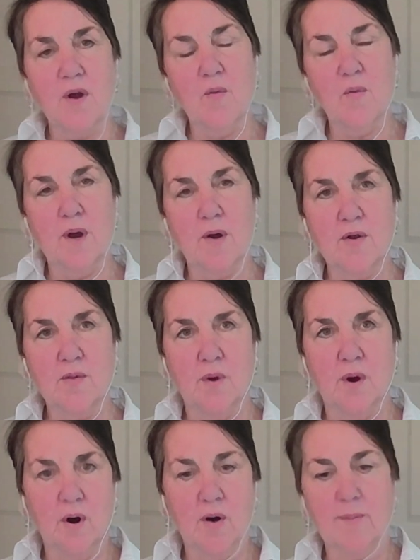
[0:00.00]
out where you
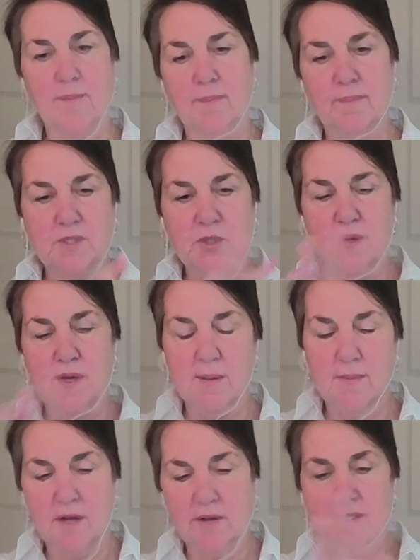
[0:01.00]
are between and
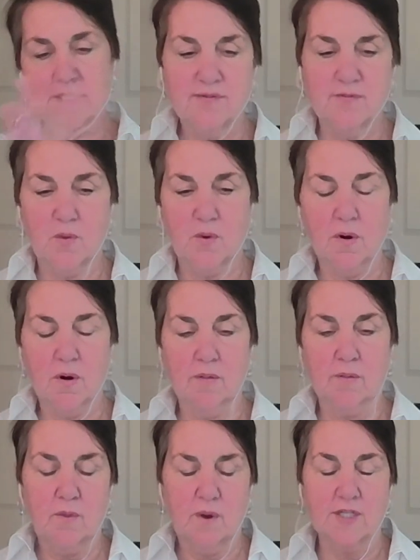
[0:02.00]
among these
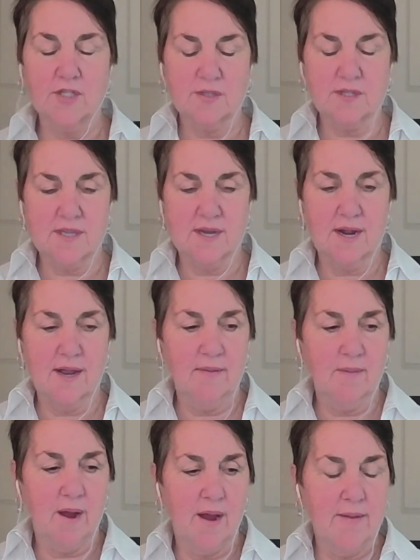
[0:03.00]
four quadrants that
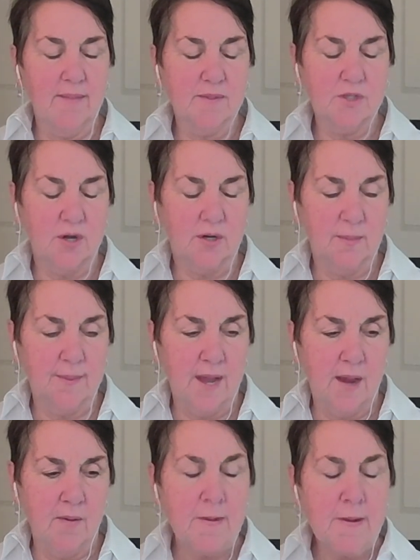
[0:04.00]
I talked
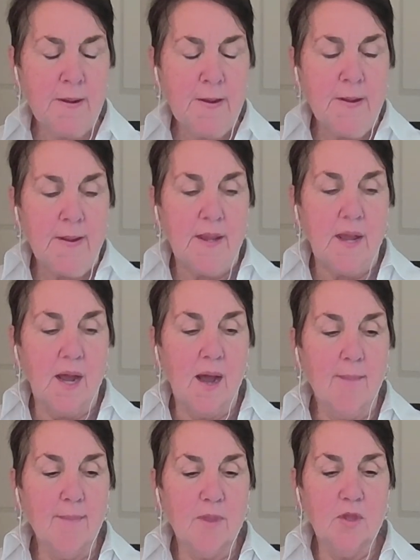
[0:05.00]
about,
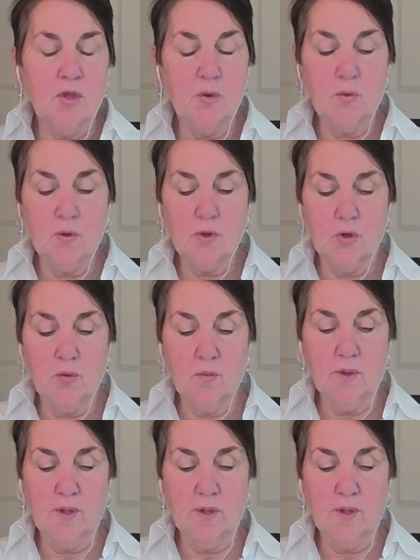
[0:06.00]
you